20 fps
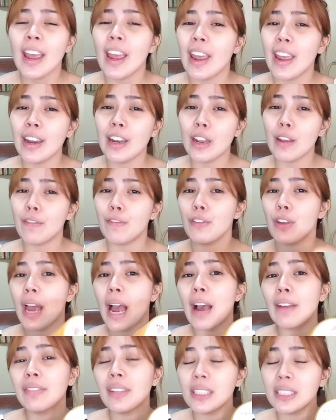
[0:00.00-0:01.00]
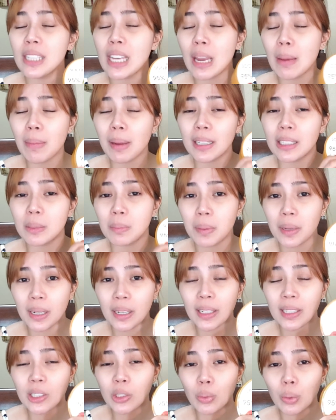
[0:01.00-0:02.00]
And if you have the same
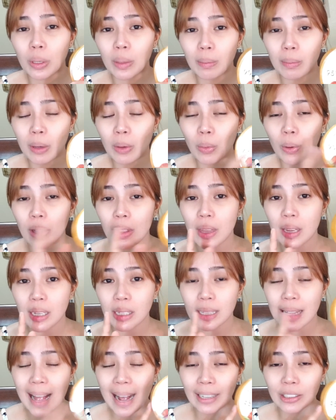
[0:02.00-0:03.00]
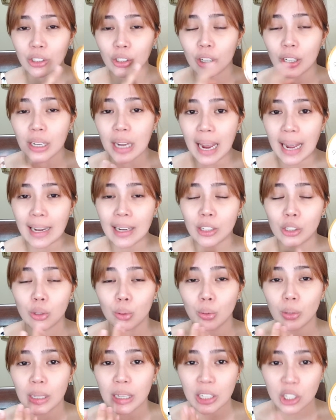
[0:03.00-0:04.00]
experience with me with this Luxe Organix
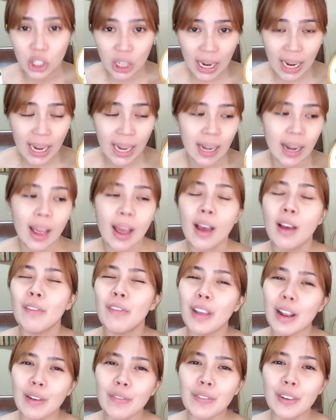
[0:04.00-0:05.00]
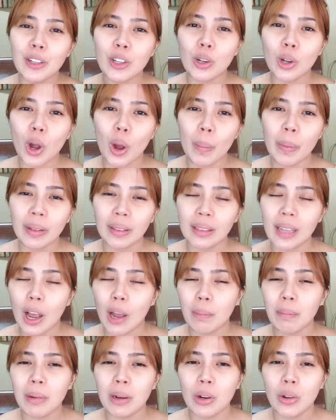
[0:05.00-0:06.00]
Soothing Gel, feel free to comment
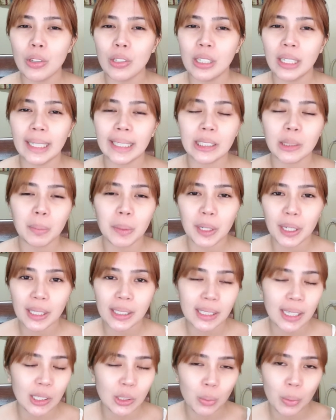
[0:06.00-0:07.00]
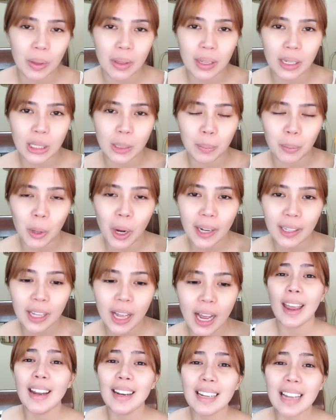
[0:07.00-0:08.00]
down below your experiences with this
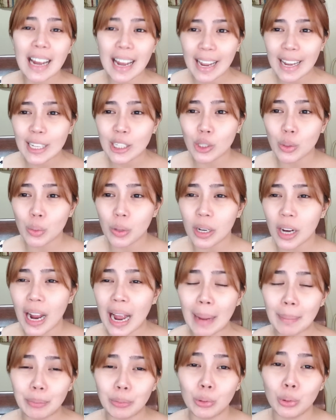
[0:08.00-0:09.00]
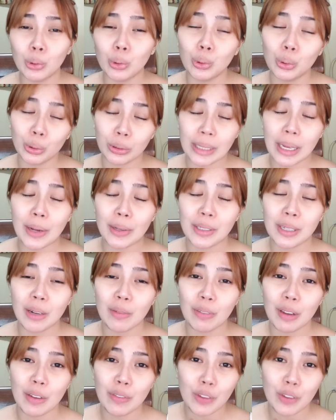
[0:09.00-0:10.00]
product. And guys, we're up to
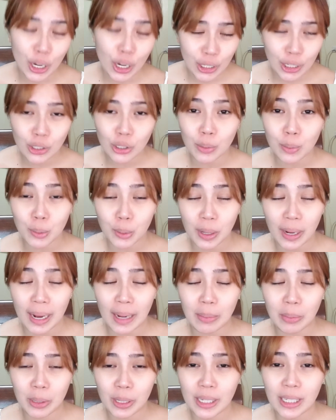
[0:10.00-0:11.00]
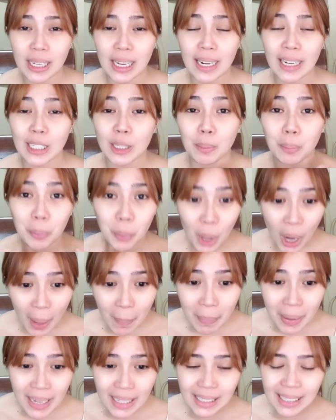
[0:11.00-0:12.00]
2,500 subscribers. And as
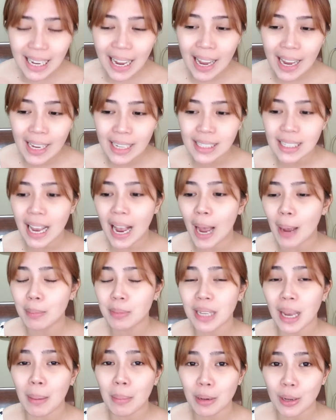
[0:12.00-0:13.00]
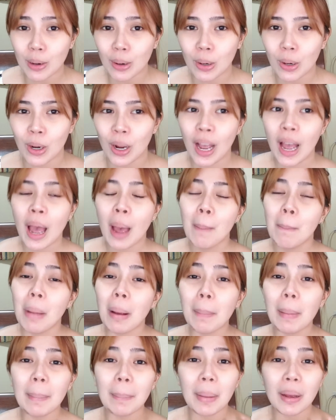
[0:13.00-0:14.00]
promised, guys, sabi ko,
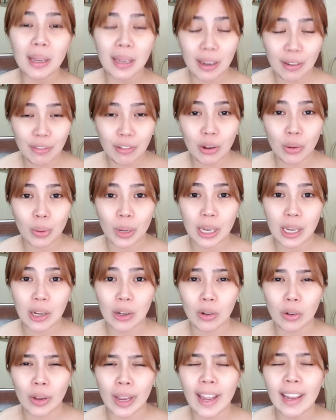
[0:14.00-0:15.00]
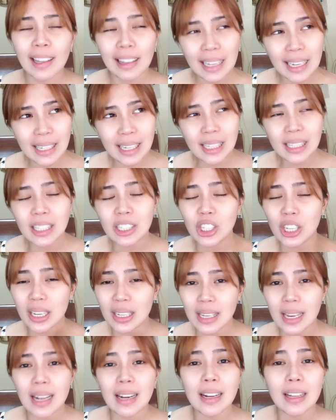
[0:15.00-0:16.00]
magpapag-giveaway ako. And this is
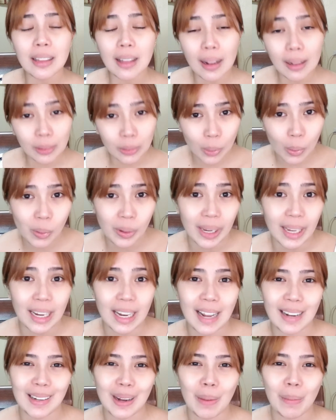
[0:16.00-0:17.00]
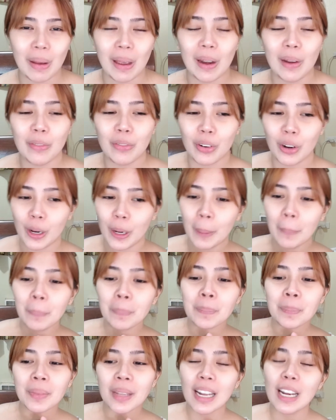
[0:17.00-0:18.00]
just a little token lang naman for,
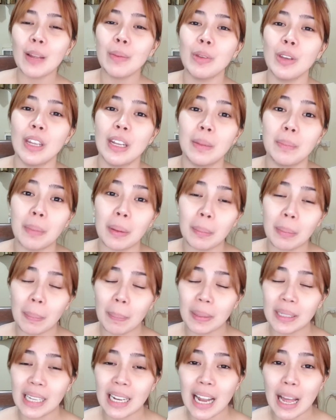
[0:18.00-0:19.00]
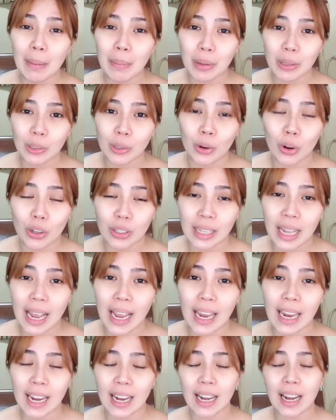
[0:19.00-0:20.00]
alam mo yan, pagpapasalamat ko
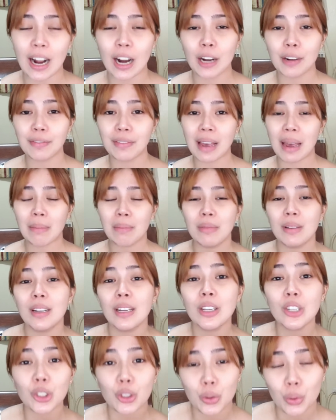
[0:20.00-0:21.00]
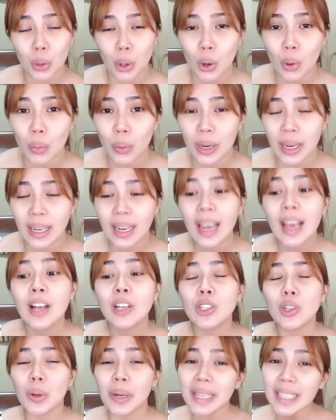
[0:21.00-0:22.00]
dahil our family is growing.
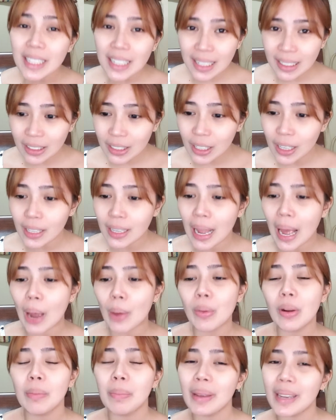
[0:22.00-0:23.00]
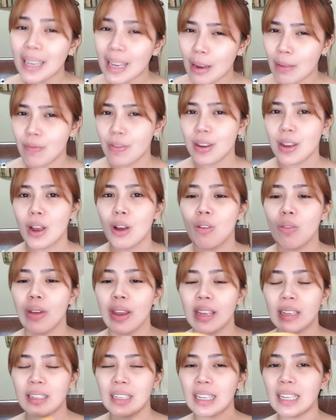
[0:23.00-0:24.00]
So, in return, I will be giving
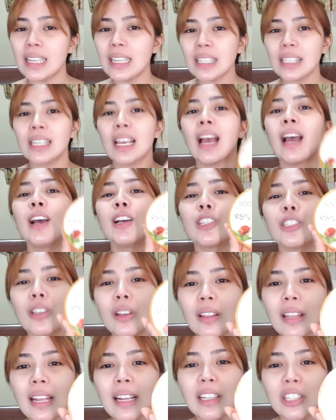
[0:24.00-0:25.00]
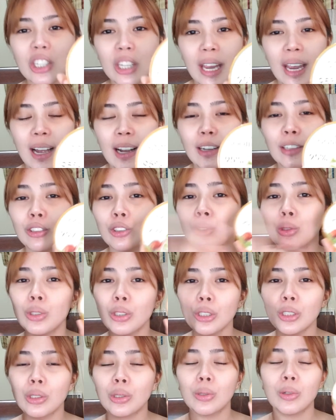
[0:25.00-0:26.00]
away this soothing gel,
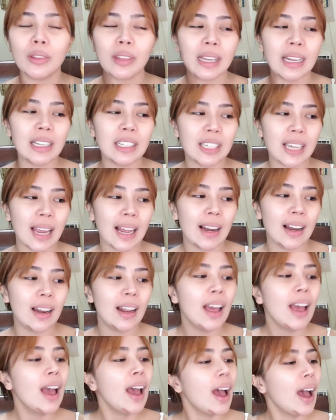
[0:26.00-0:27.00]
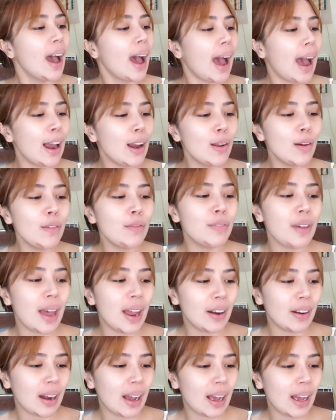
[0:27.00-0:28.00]
2 soothing gel aloe
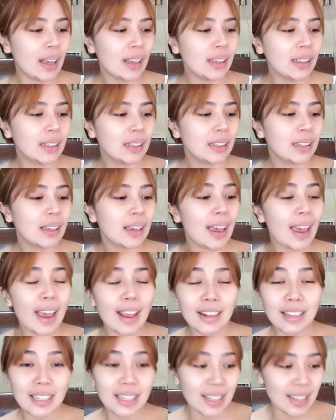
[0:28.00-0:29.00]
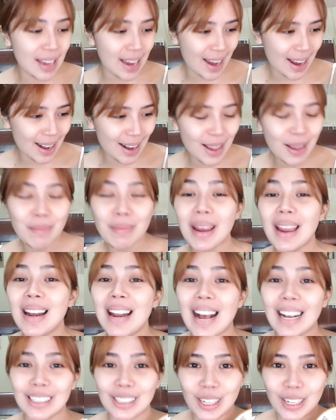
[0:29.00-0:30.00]
vera and snail by
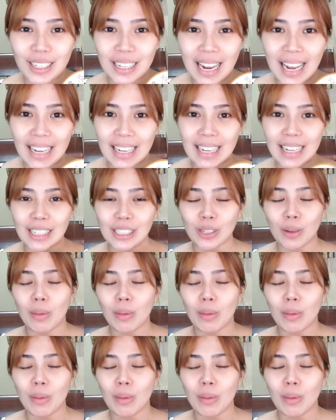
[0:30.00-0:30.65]
Luxe Organix.